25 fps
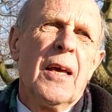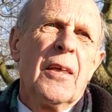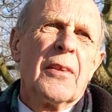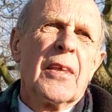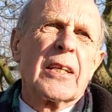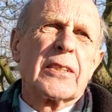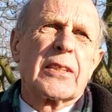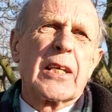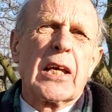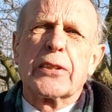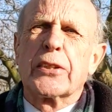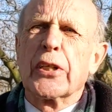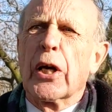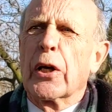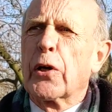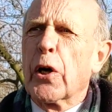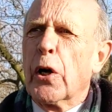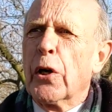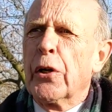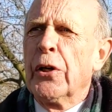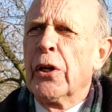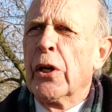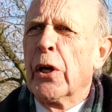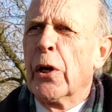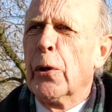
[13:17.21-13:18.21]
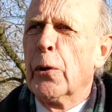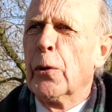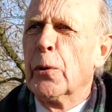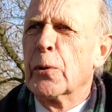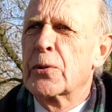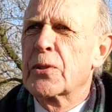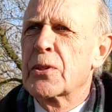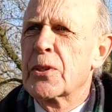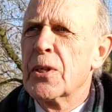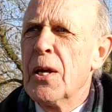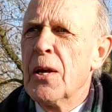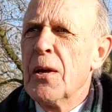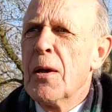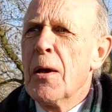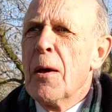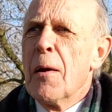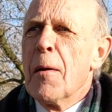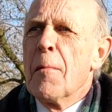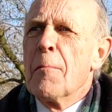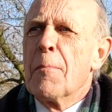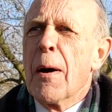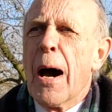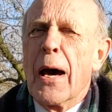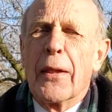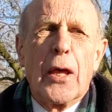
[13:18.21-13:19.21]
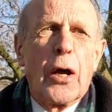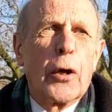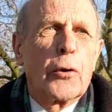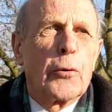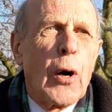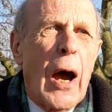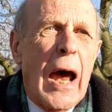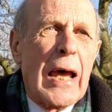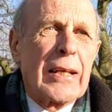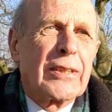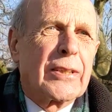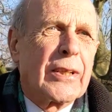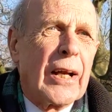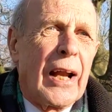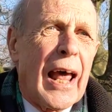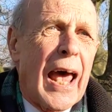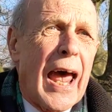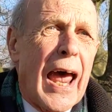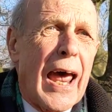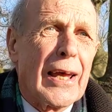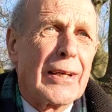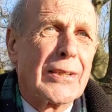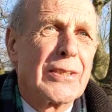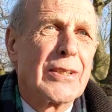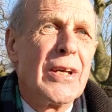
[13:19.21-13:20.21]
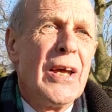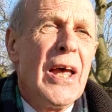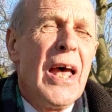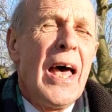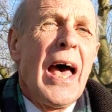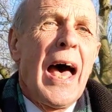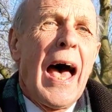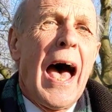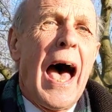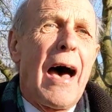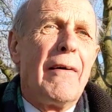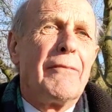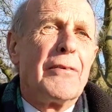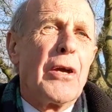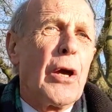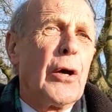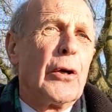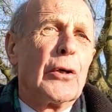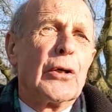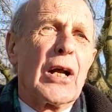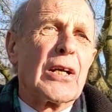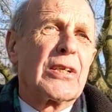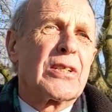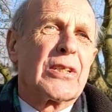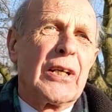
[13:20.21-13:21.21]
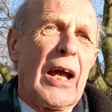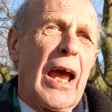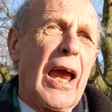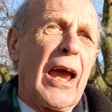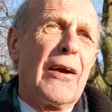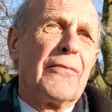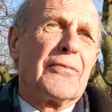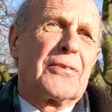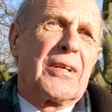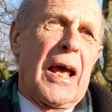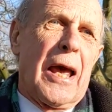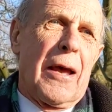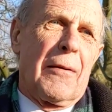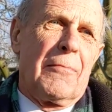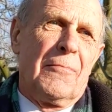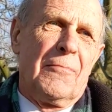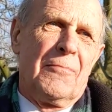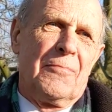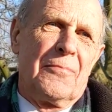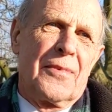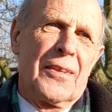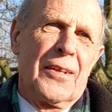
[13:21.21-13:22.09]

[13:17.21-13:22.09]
This is the good news. But the question is, have you received him?